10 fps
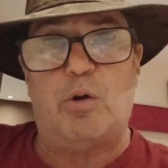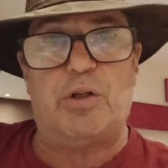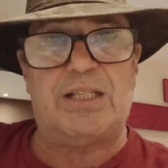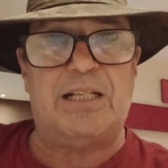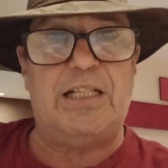
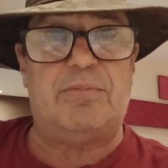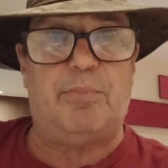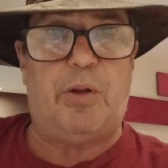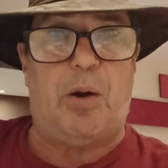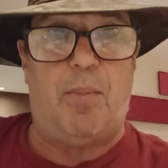Cindy's
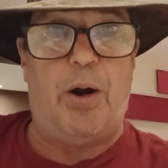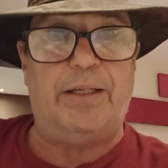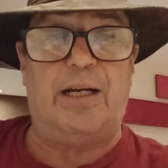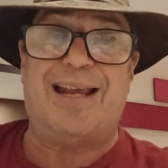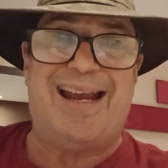
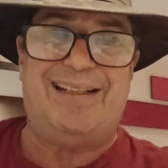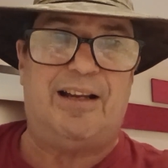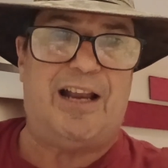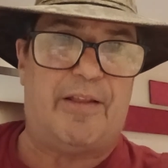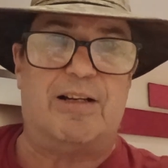minder, again
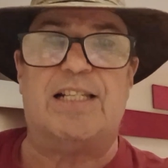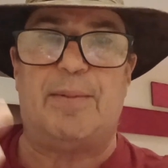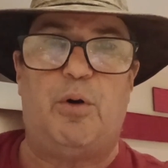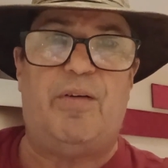another example